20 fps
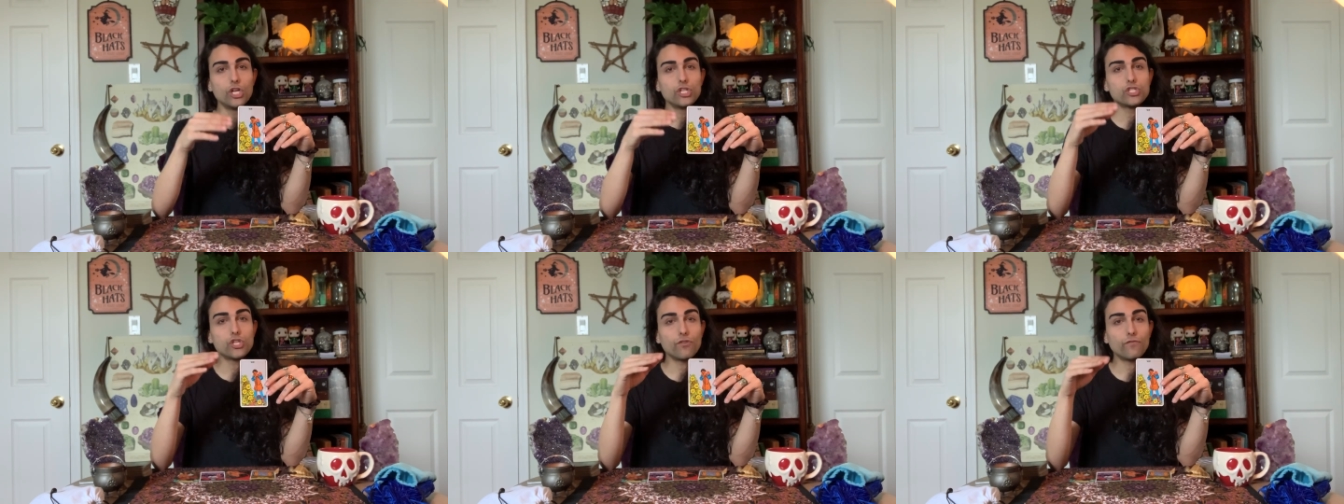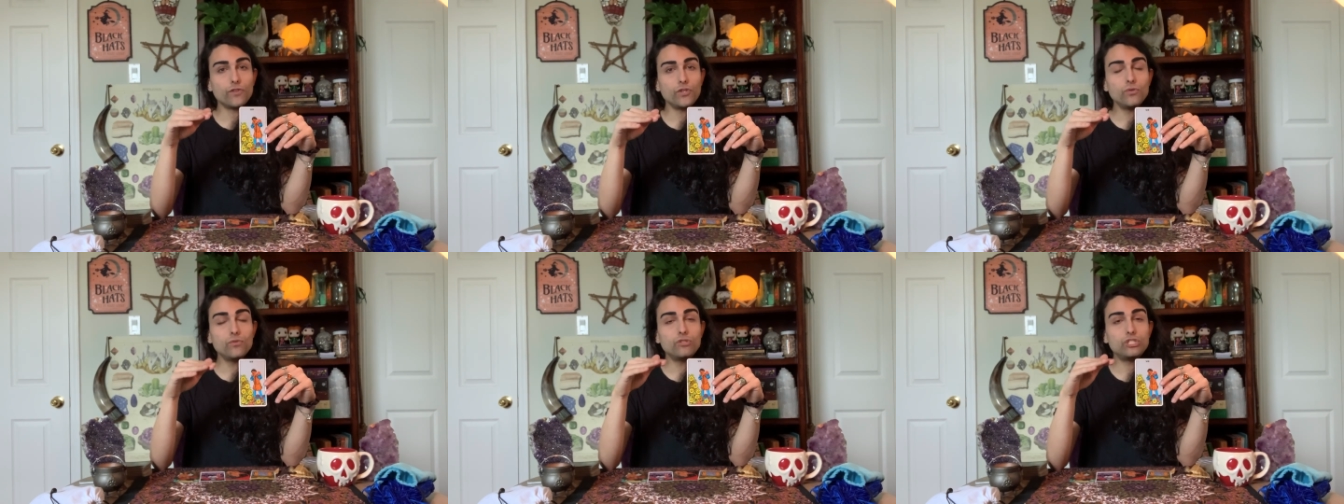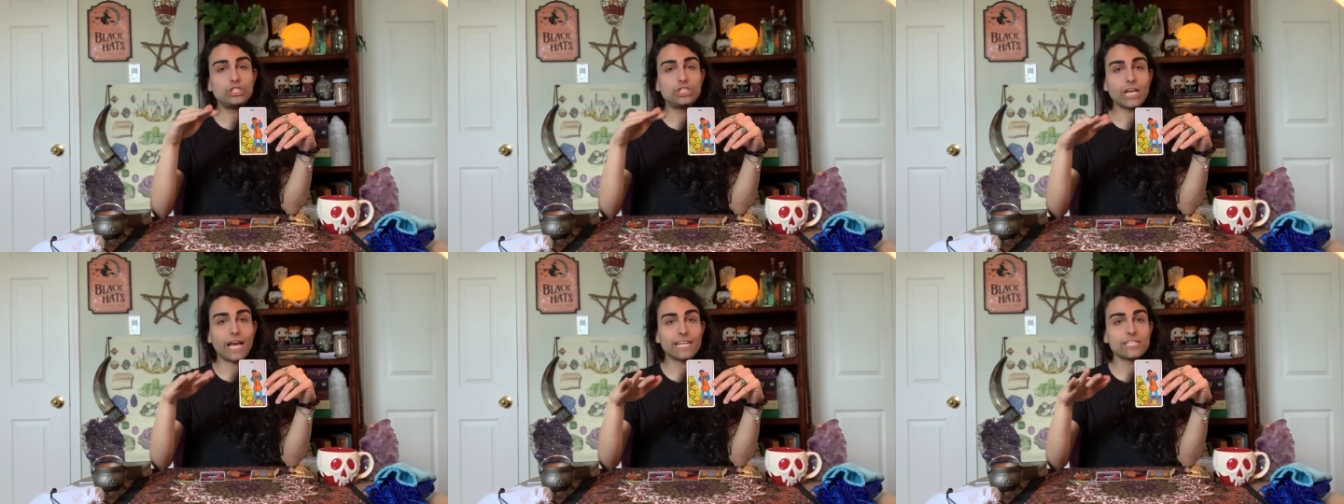So if you
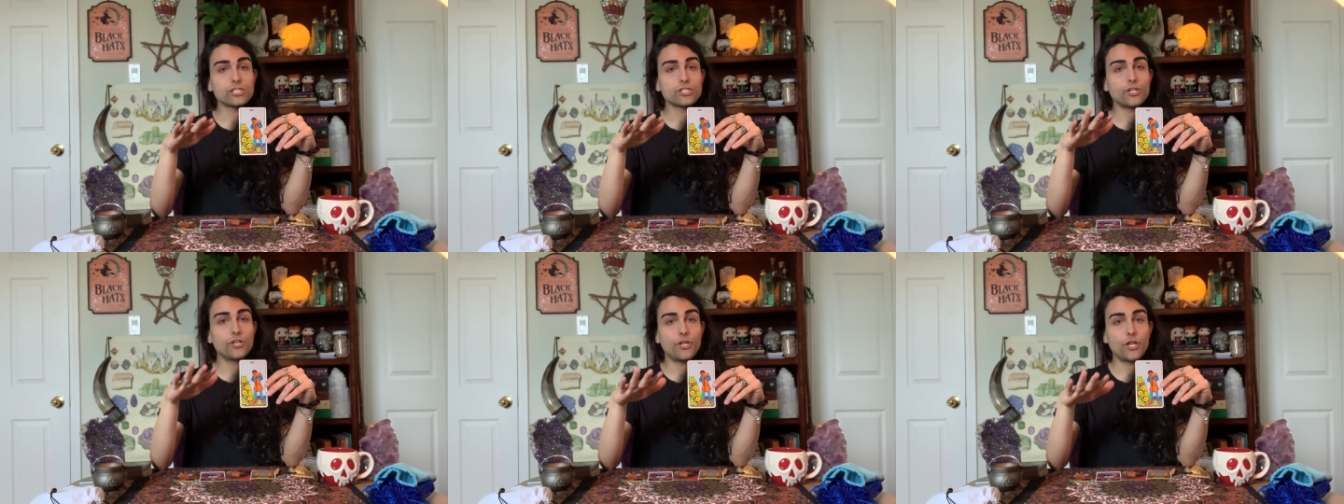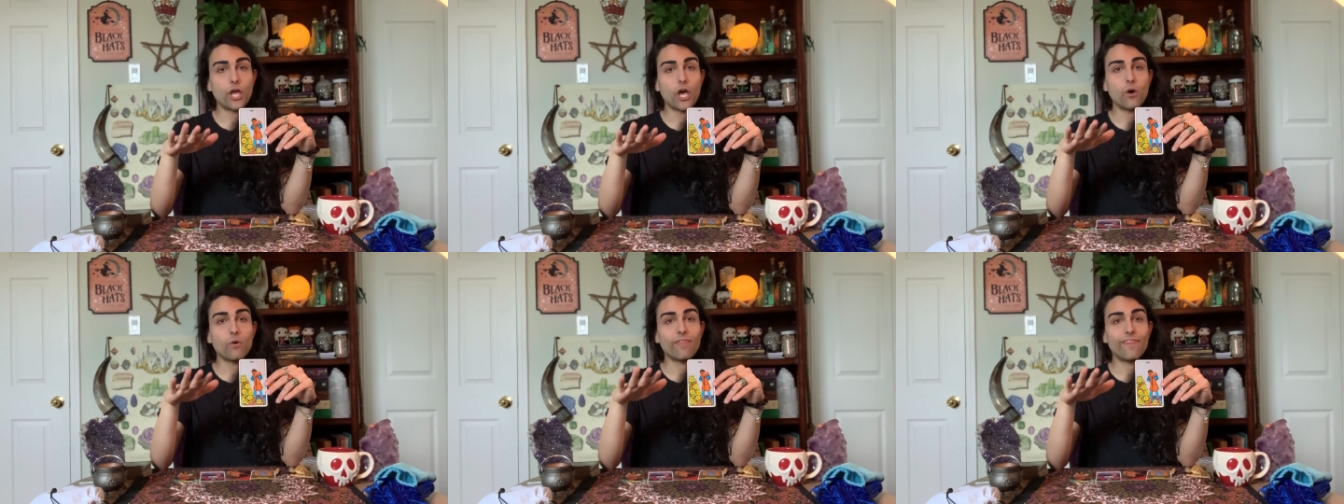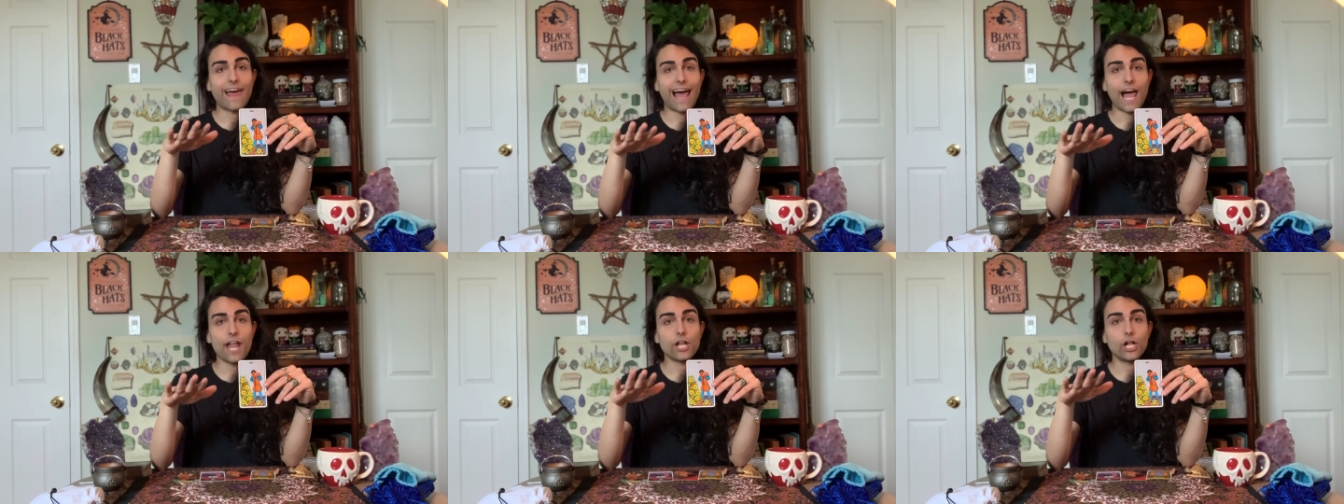just know
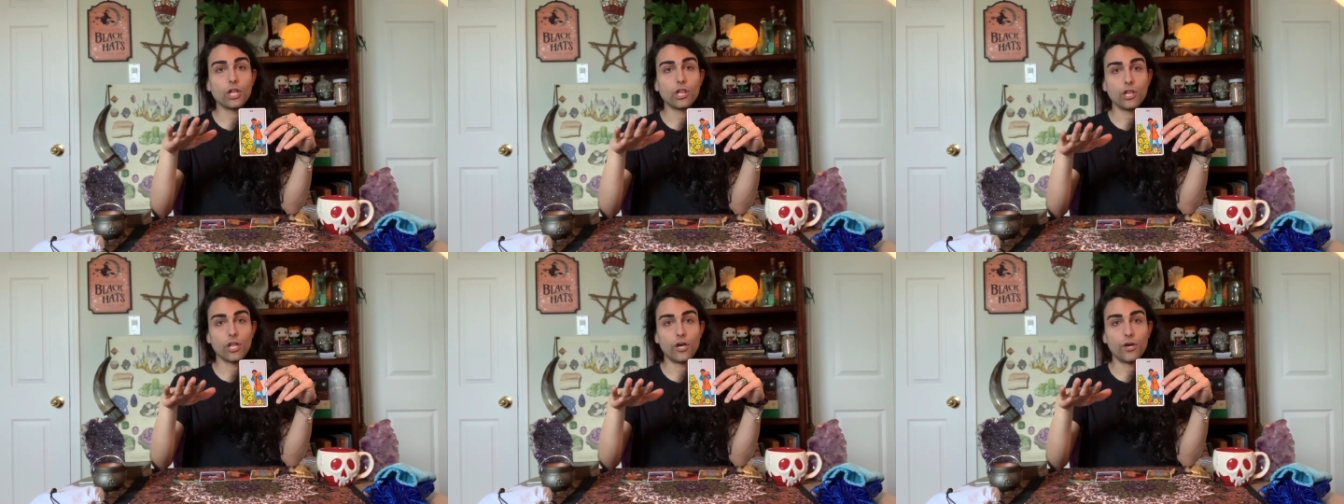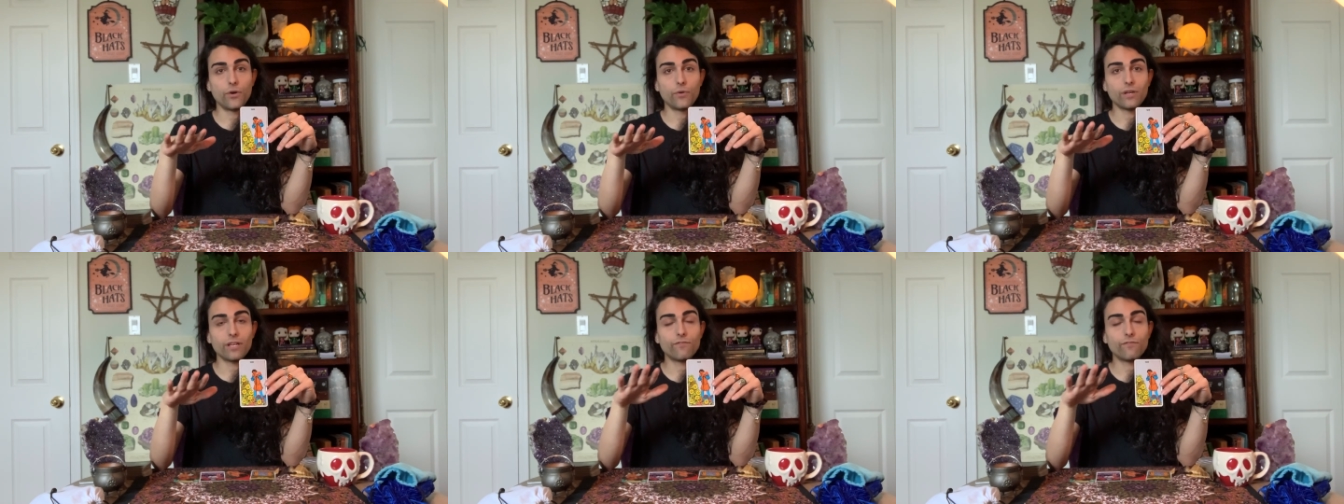that alone,